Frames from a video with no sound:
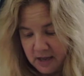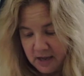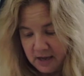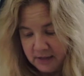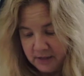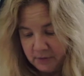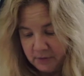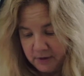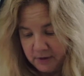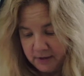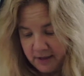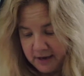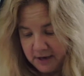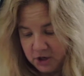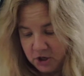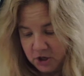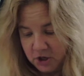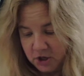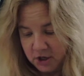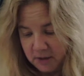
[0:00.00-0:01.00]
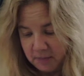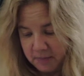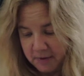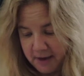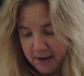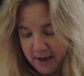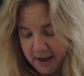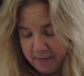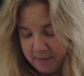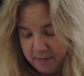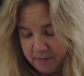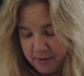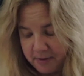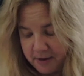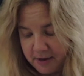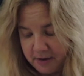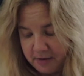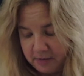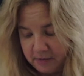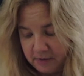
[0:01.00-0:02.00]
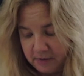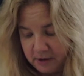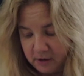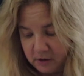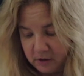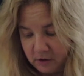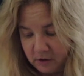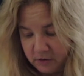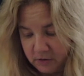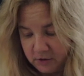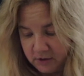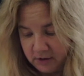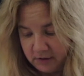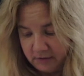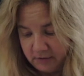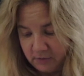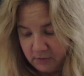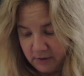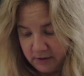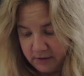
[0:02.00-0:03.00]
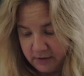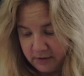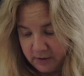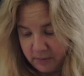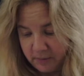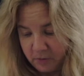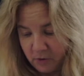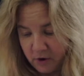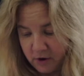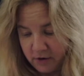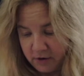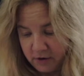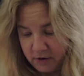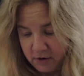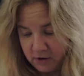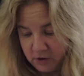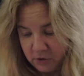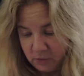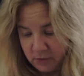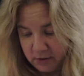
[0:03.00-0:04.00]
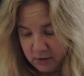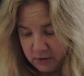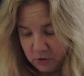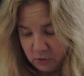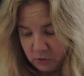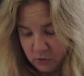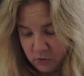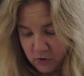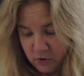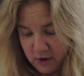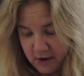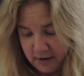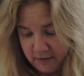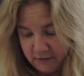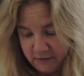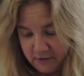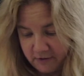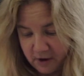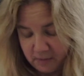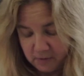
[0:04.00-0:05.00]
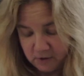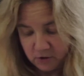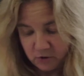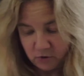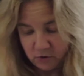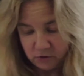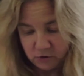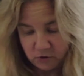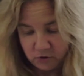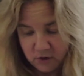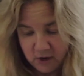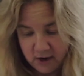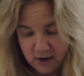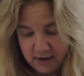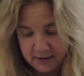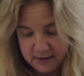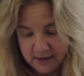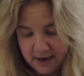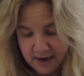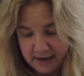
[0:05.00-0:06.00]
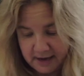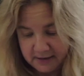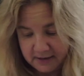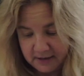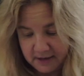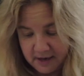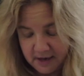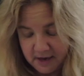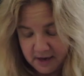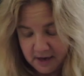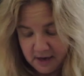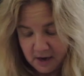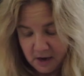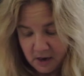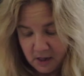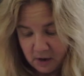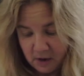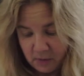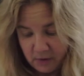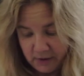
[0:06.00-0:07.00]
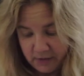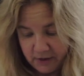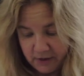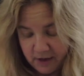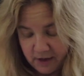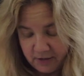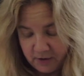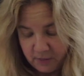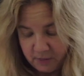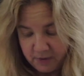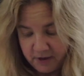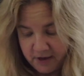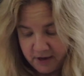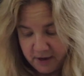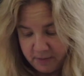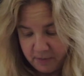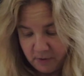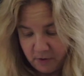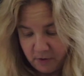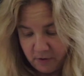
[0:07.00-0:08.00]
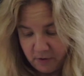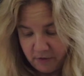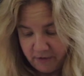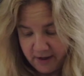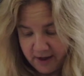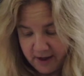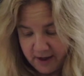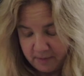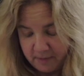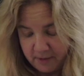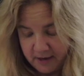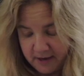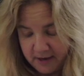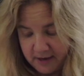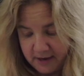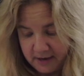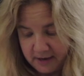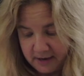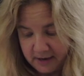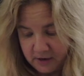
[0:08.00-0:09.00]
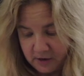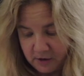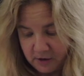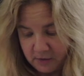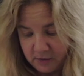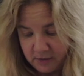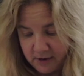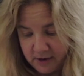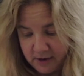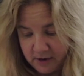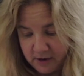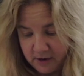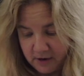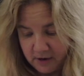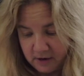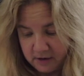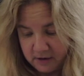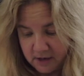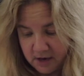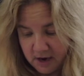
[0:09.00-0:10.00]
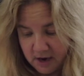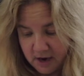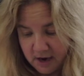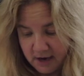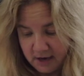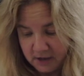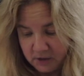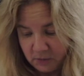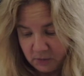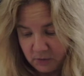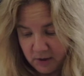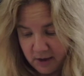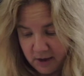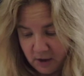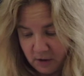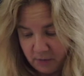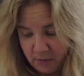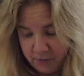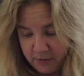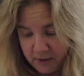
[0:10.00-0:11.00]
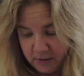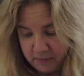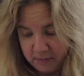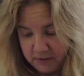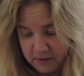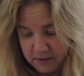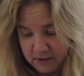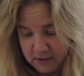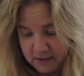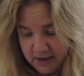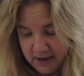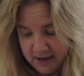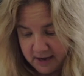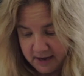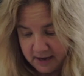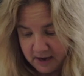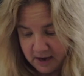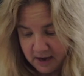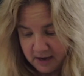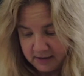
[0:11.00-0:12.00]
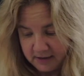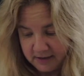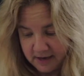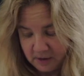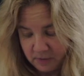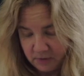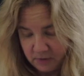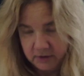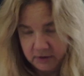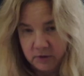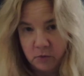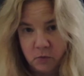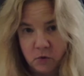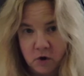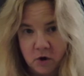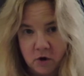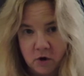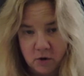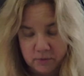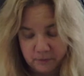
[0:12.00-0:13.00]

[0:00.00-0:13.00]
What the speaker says: The relationship can be reclusive, with the partners withdrawing from social contact with other people. Family, career ties will help them to stay in contact with the world.